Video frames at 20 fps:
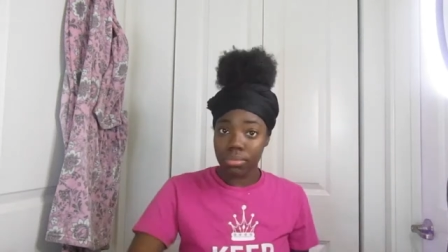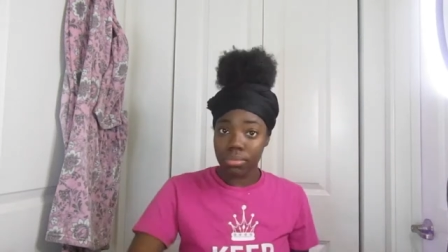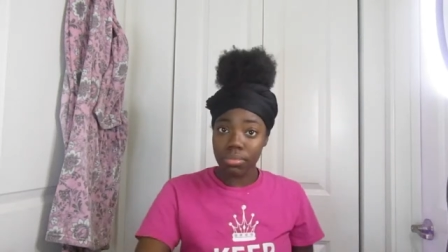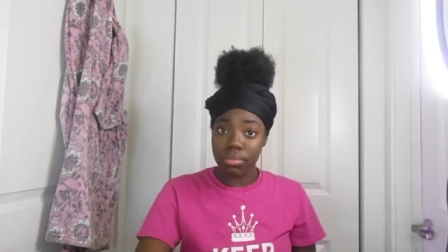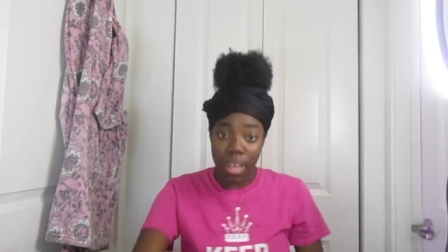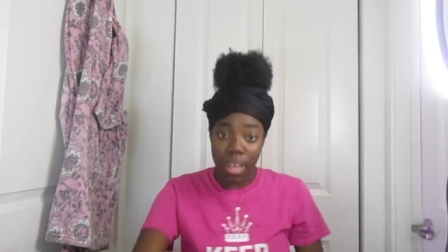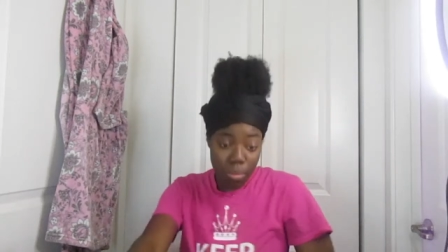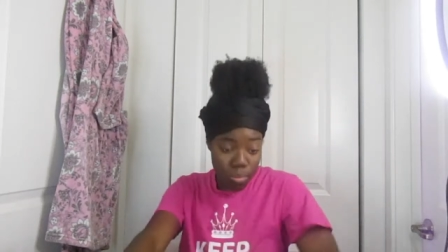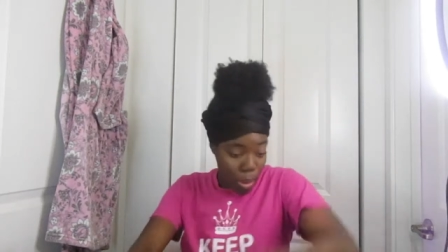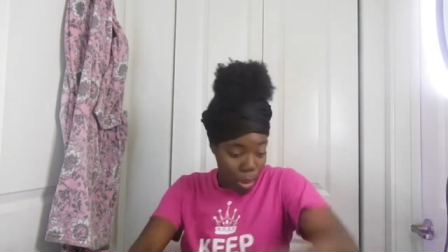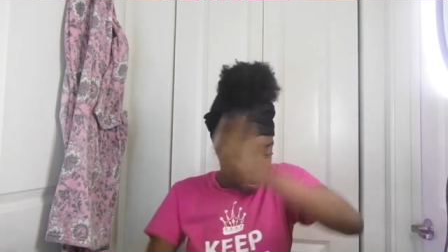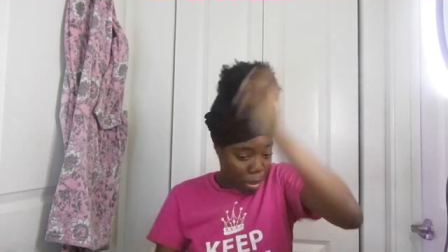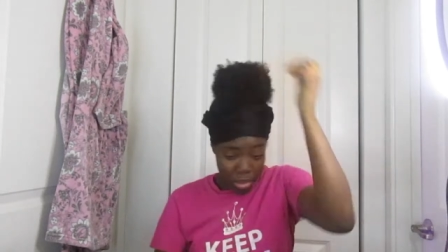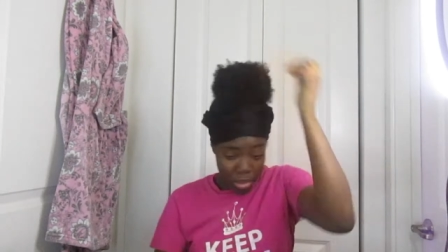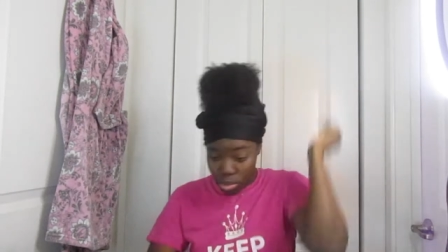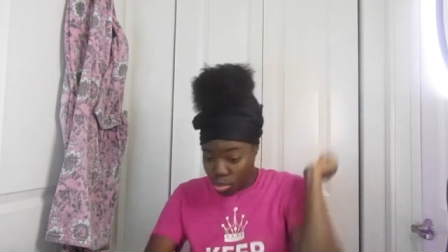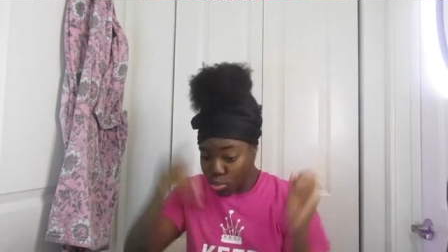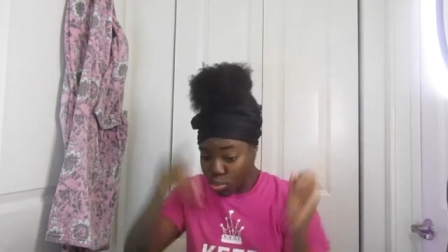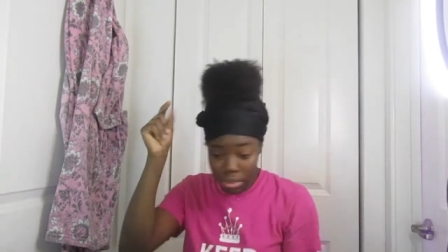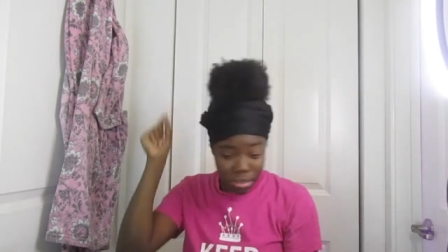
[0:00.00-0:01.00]
They rip
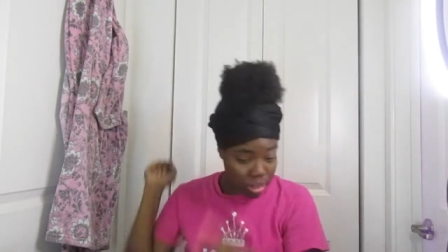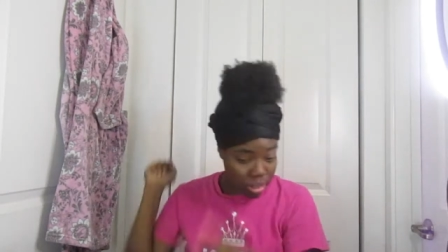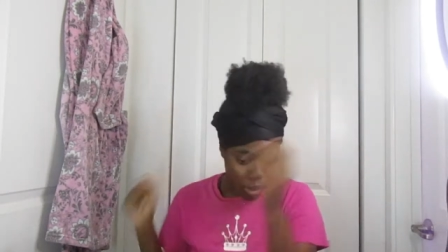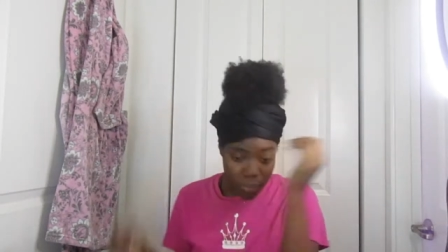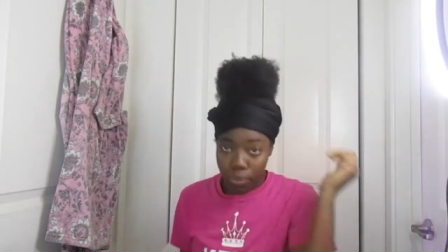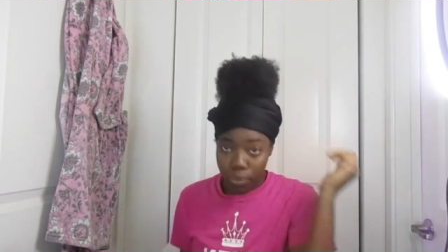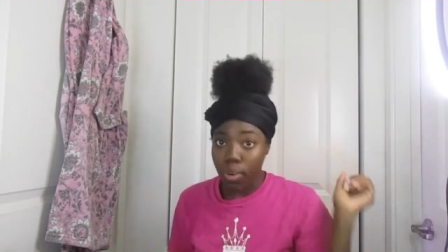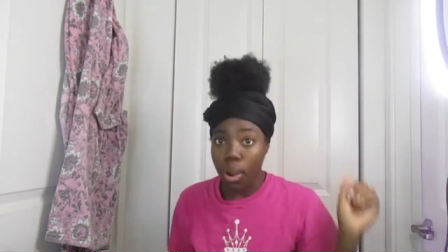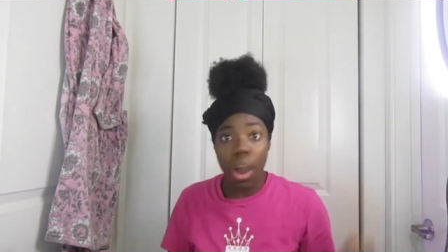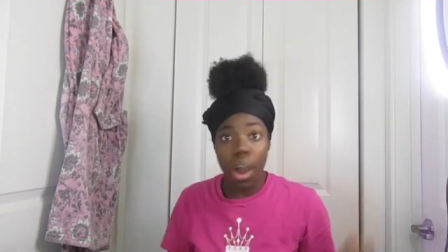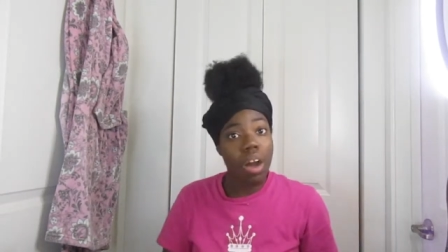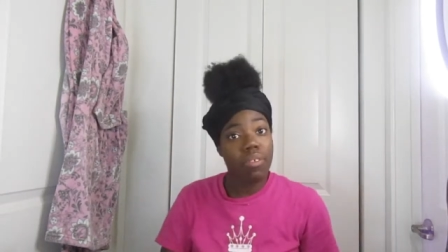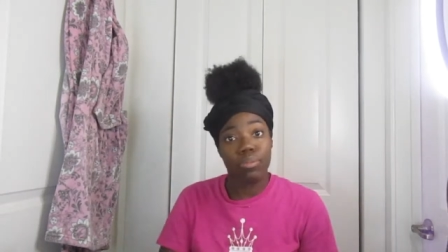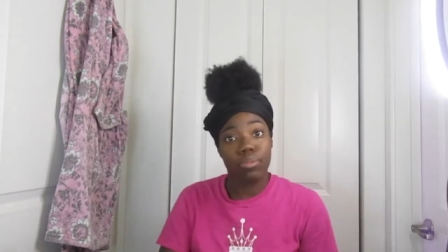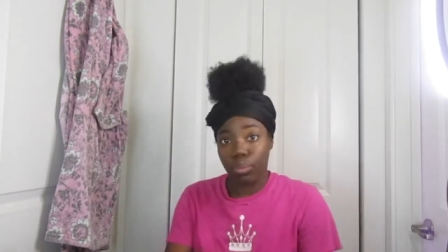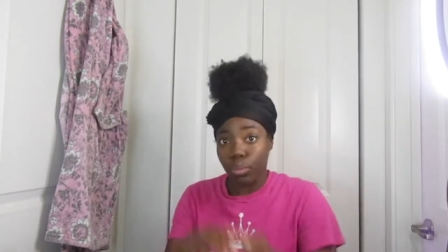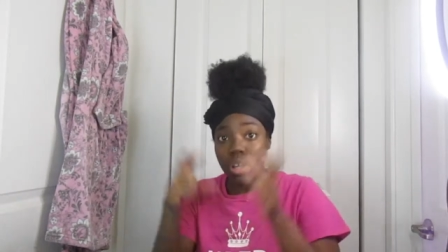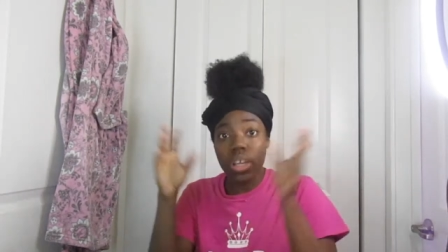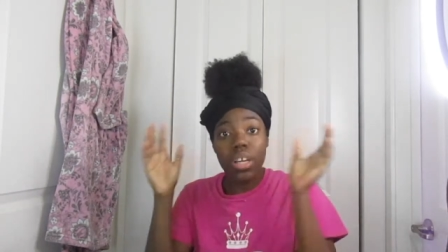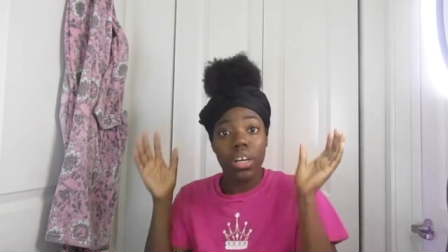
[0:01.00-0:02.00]
it through stuff off
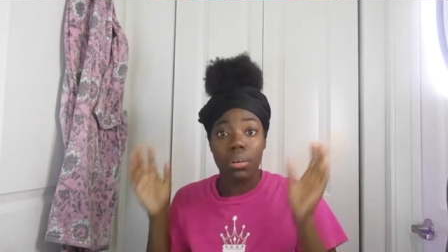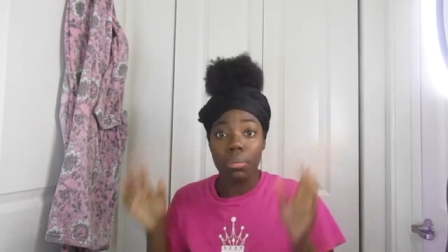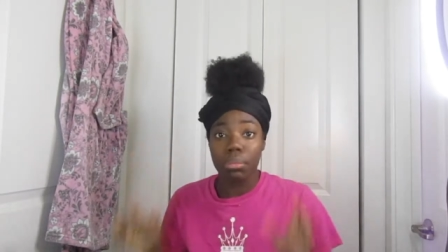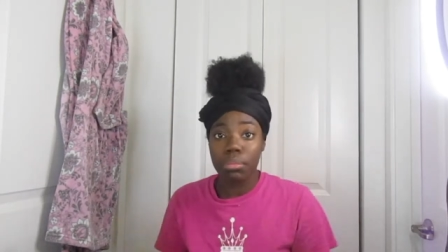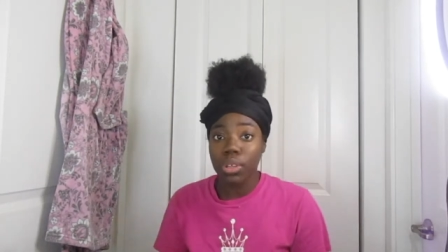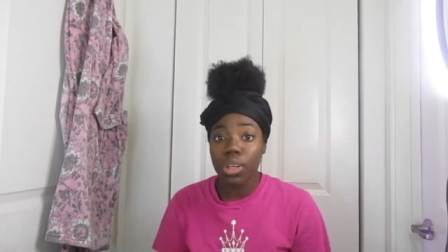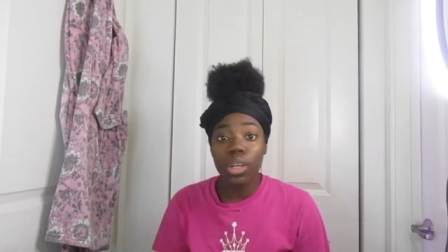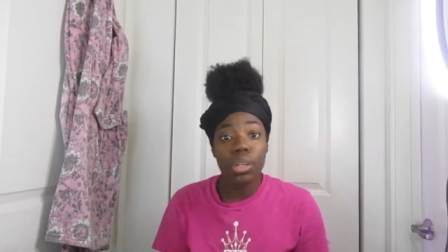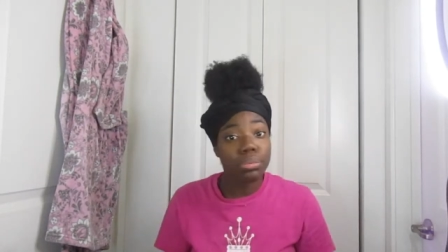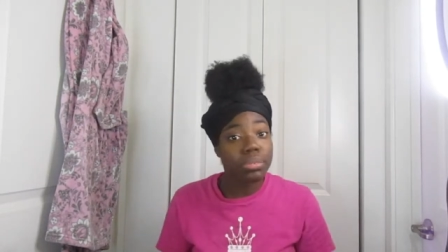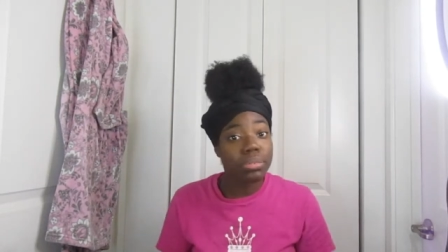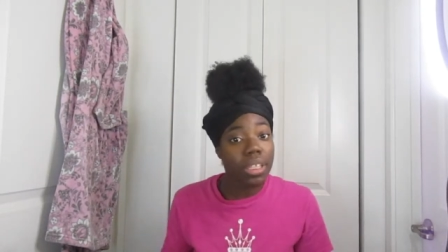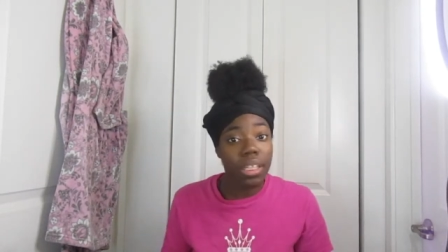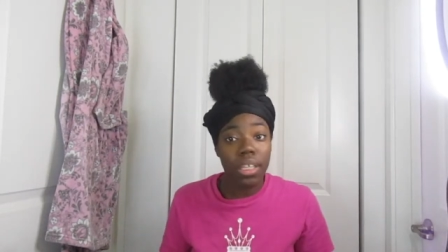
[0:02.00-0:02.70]
rip. You know what